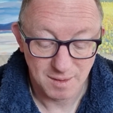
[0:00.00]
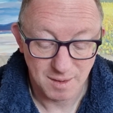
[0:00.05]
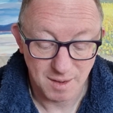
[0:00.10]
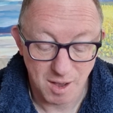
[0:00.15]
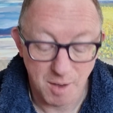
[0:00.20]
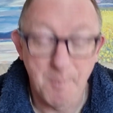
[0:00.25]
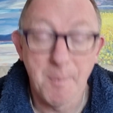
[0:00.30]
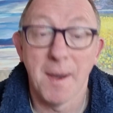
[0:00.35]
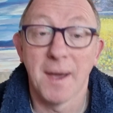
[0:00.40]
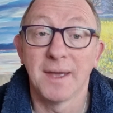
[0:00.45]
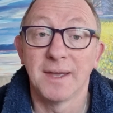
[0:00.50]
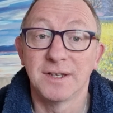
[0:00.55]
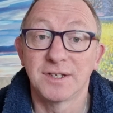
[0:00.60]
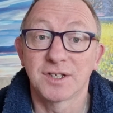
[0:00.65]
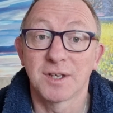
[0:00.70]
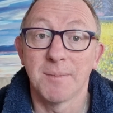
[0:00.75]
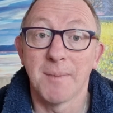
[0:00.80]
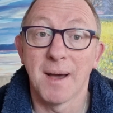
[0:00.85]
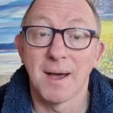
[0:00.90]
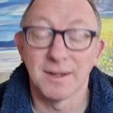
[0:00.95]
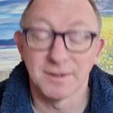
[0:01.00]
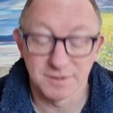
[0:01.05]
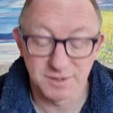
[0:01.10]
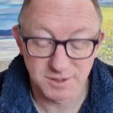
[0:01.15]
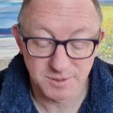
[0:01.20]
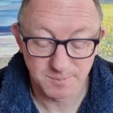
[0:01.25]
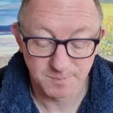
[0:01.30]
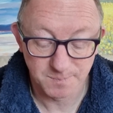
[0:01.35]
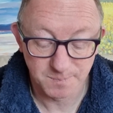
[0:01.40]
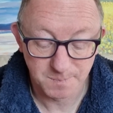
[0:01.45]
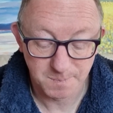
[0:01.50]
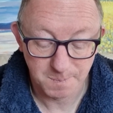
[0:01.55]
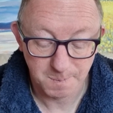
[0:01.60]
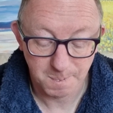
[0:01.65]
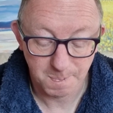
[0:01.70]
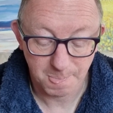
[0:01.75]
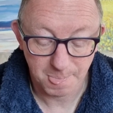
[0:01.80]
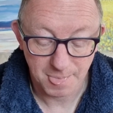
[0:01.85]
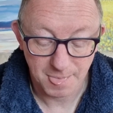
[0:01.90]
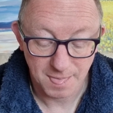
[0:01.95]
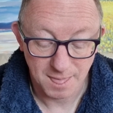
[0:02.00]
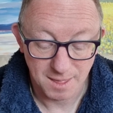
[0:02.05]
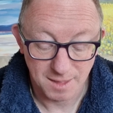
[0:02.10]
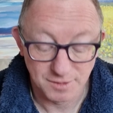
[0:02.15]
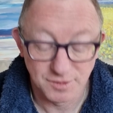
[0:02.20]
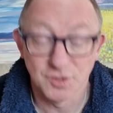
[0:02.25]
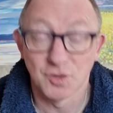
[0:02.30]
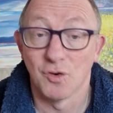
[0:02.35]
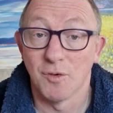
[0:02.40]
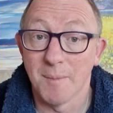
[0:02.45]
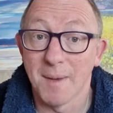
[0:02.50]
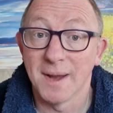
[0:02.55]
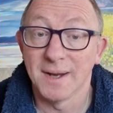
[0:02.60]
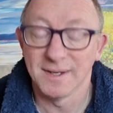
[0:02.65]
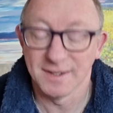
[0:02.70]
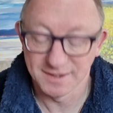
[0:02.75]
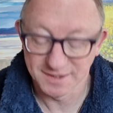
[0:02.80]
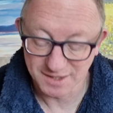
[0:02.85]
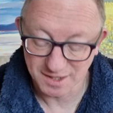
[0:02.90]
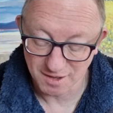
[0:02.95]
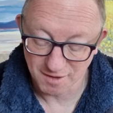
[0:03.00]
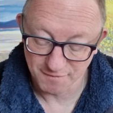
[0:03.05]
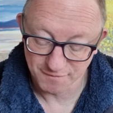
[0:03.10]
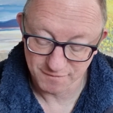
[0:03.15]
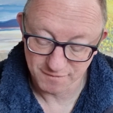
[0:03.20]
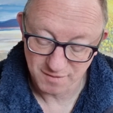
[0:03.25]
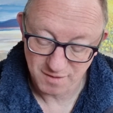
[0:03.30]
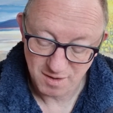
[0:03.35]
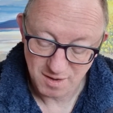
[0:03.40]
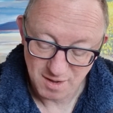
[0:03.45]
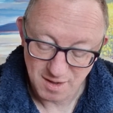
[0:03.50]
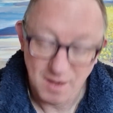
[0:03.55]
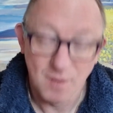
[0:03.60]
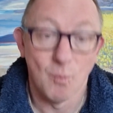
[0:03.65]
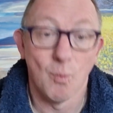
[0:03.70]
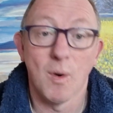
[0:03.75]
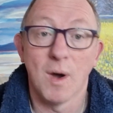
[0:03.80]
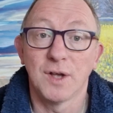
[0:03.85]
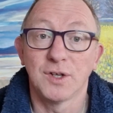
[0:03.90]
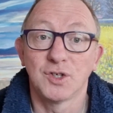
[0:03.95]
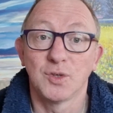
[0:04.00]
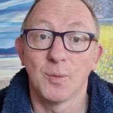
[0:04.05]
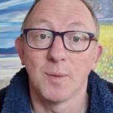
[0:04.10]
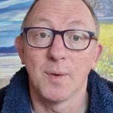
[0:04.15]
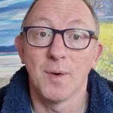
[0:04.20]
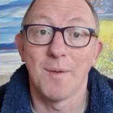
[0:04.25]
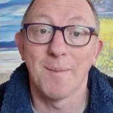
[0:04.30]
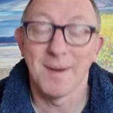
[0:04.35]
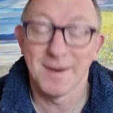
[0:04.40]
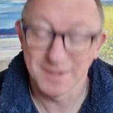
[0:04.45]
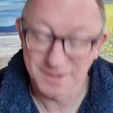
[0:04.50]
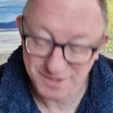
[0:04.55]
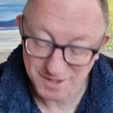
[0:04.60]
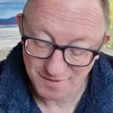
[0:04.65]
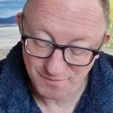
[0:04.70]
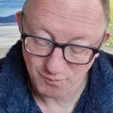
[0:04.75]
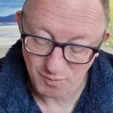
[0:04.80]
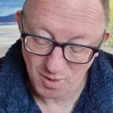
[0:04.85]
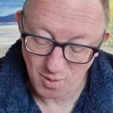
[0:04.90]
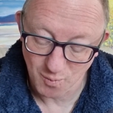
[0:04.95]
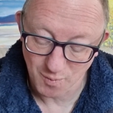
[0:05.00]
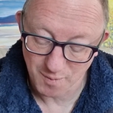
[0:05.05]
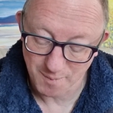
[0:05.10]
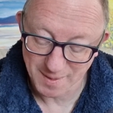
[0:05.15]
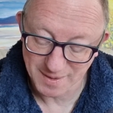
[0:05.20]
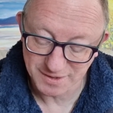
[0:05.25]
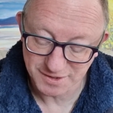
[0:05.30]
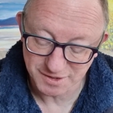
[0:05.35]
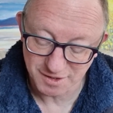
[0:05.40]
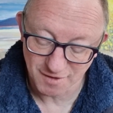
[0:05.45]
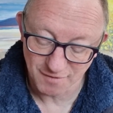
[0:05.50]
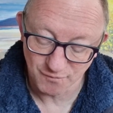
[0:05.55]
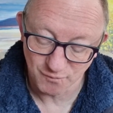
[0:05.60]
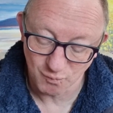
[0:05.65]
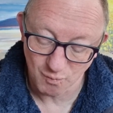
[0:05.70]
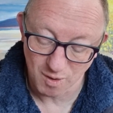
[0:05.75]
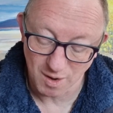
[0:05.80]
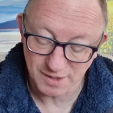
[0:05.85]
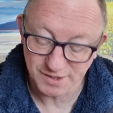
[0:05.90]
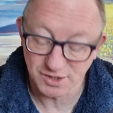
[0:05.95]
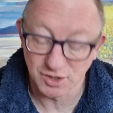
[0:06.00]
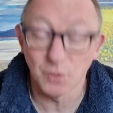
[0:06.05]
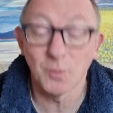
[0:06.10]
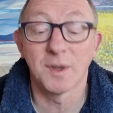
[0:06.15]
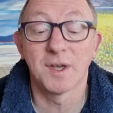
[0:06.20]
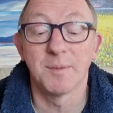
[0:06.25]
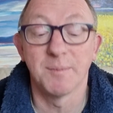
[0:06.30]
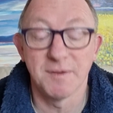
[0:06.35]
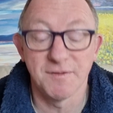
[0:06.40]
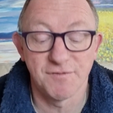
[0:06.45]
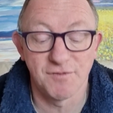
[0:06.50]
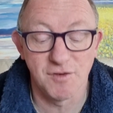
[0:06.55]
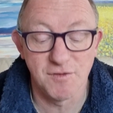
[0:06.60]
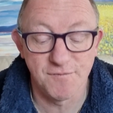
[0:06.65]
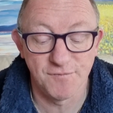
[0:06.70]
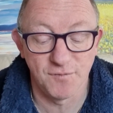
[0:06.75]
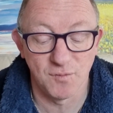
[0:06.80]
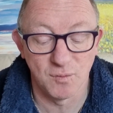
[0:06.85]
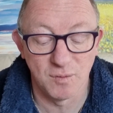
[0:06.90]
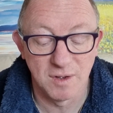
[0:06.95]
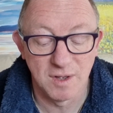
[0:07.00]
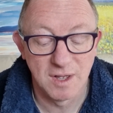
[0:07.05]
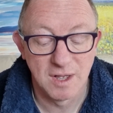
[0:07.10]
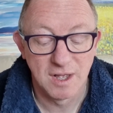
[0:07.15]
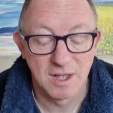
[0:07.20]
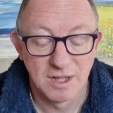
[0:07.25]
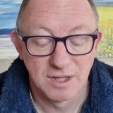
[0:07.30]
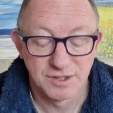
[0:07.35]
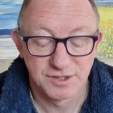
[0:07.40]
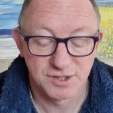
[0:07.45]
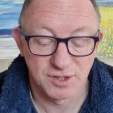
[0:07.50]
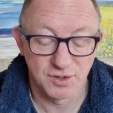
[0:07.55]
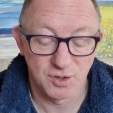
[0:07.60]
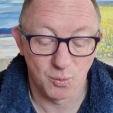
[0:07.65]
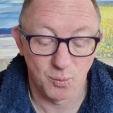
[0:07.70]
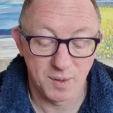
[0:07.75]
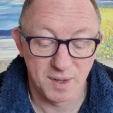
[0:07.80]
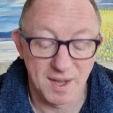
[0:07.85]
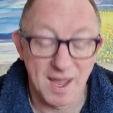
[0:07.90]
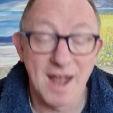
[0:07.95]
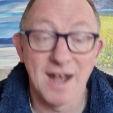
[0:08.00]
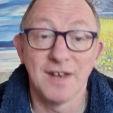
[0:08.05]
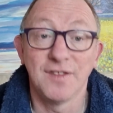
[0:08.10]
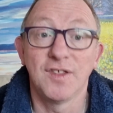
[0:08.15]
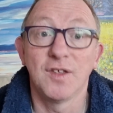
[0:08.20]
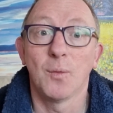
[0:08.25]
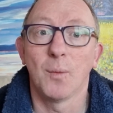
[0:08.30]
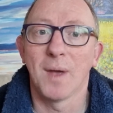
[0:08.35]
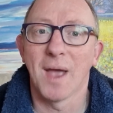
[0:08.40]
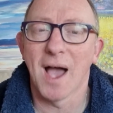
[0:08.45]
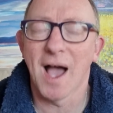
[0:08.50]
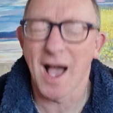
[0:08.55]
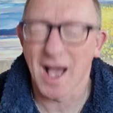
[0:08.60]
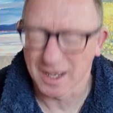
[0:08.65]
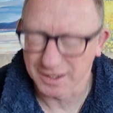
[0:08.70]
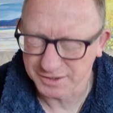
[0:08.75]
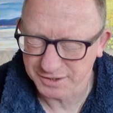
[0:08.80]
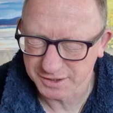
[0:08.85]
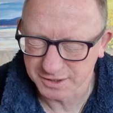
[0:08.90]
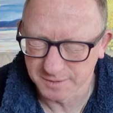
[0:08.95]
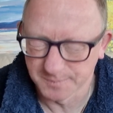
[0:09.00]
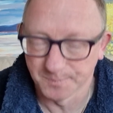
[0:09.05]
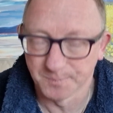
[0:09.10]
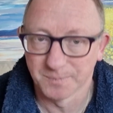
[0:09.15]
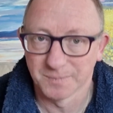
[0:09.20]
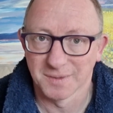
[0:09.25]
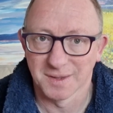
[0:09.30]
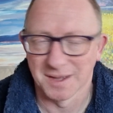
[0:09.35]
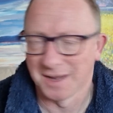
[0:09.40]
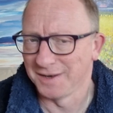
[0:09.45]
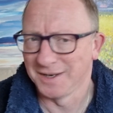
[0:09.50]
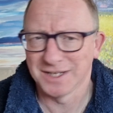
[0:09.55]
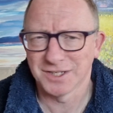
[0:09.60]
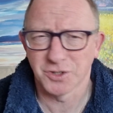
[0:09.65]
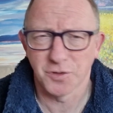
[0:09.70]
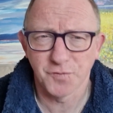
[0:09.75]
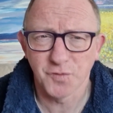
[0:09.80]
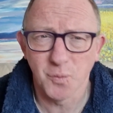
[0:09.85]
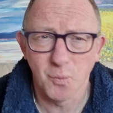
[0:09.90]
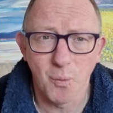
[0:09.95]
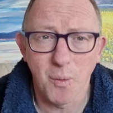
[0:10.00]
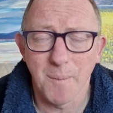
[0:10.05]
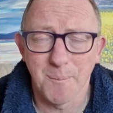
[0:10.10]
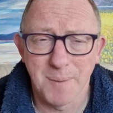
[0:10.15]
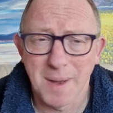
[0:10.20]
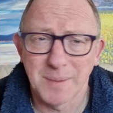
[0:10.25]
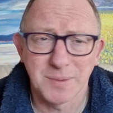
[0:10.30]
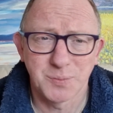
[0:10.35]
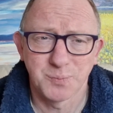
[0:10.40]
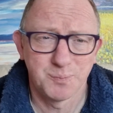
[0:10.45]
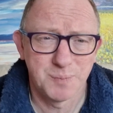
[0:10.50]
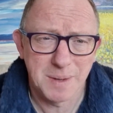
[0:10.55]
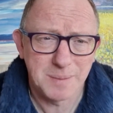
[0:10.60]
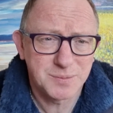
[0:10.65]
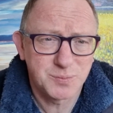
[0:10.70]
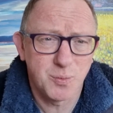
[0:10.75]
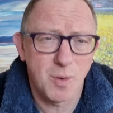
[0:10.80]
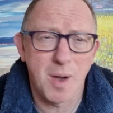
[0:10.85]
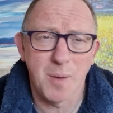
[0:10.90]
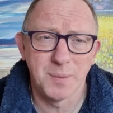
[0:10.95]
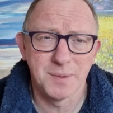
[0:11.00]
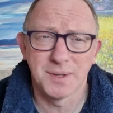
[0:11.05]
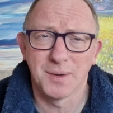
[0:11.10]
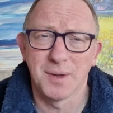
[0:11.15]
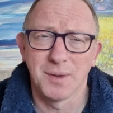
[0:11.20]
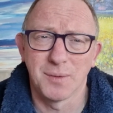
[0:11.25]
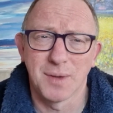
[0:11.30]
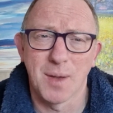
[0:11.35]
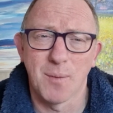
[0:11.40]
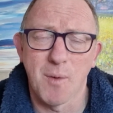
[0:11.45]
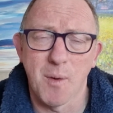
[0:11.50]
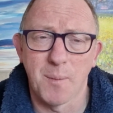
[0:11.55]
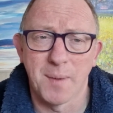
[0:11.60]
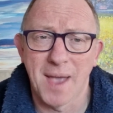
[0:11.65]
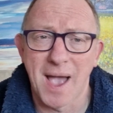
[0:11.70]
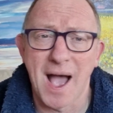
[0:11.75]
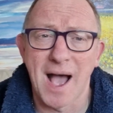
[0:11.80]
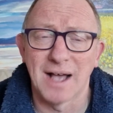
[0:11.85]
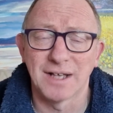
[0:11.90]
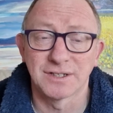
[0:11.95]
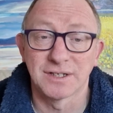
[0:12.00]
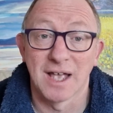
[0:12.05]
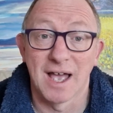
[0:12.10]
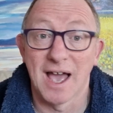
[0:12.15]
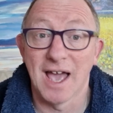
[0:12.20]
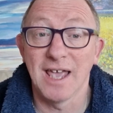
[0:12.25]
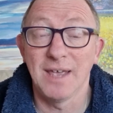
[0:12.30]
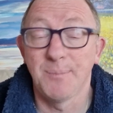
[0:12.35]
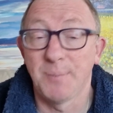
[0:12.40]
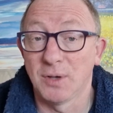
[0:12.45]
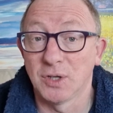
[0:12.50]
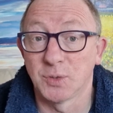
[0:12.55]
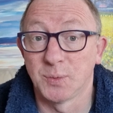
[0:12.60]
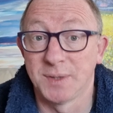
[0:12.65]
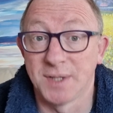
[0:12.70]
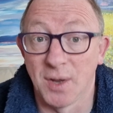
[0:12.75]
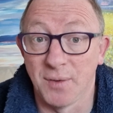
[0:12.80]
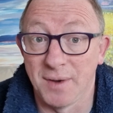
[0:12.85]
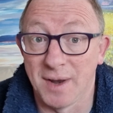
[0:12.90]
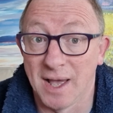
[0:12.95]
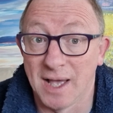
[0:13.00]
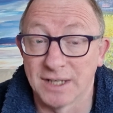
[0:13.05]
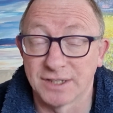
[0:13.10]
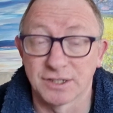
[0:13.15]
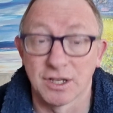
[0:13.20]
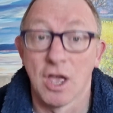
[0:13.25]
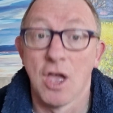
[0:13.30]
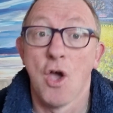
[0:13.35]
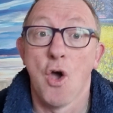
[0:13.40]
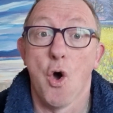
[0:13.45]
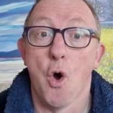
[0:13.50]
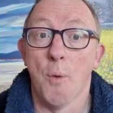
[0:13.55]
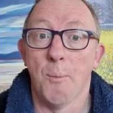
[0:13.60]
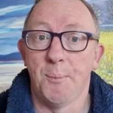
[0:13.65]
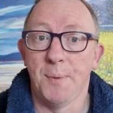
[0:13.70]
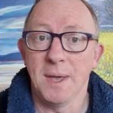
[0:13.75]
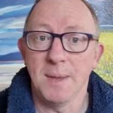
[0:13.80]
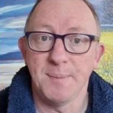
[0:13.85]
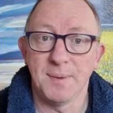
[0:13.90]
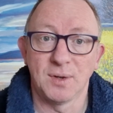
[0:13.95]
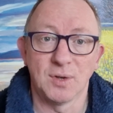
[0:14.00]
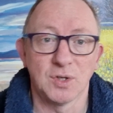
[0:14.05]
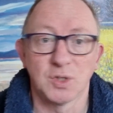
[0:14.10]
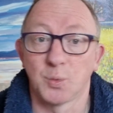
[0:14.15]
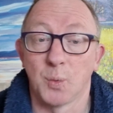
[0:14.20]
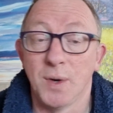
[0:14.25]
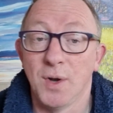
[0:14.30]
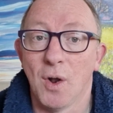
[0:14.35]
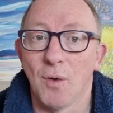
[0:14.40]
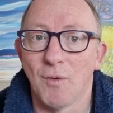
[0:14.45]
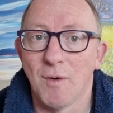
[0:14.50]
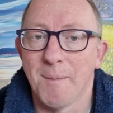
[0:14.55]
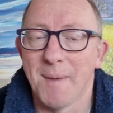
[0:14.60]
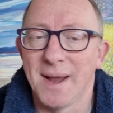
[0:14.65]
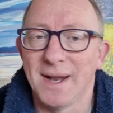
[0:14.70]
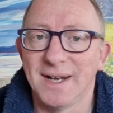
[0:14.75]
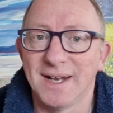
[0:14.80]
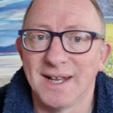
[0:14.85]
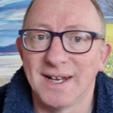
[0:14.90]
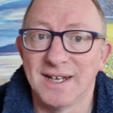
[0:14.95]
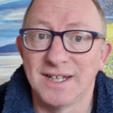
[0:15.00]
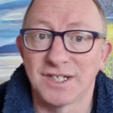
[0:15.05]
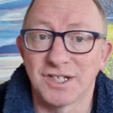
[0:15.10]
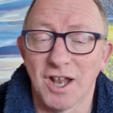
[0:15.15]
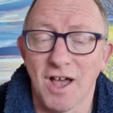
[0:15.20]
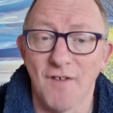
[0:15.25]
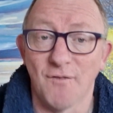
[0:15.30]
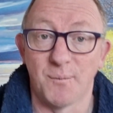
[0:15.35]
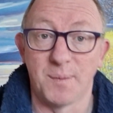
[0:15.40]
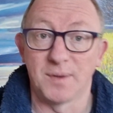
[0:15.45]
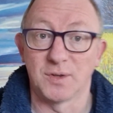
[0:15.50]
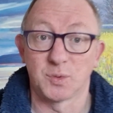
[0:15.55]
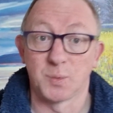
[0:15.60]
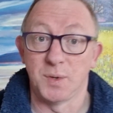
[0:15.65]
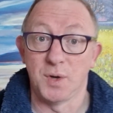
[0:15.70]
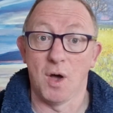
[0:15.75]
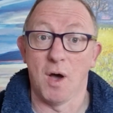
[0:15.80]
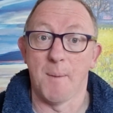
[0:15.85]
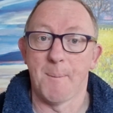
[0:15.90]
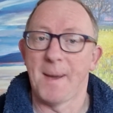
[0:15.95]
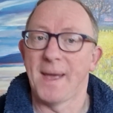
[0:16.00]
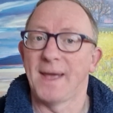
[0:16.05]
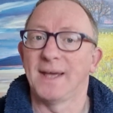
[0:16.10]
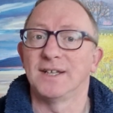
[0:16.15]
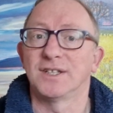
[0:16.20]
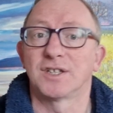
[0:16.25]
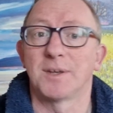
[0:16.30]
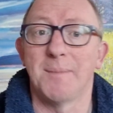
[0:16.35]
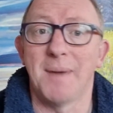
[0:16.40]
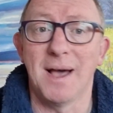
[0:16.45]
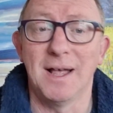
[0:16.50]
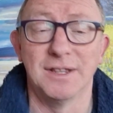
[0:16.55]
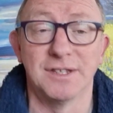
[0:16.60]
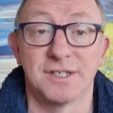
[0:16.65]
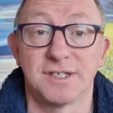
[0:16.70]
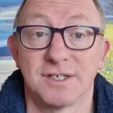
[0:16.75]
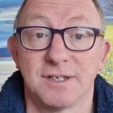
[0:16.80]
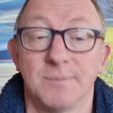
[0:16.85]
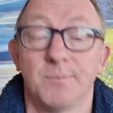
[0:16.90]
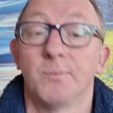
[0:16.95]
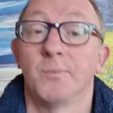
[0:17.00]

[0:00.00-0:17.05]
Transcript: obey his commands to remain in his love. Why should we remain in his love? Well, we remain in his love. Why? So that we can be fruitful. So that we anything we ask, and that's often what perhaps why we don't even get what we ask. A, because we don't ask, or B, because we're not remaining in his love, because we're not obeying his commands.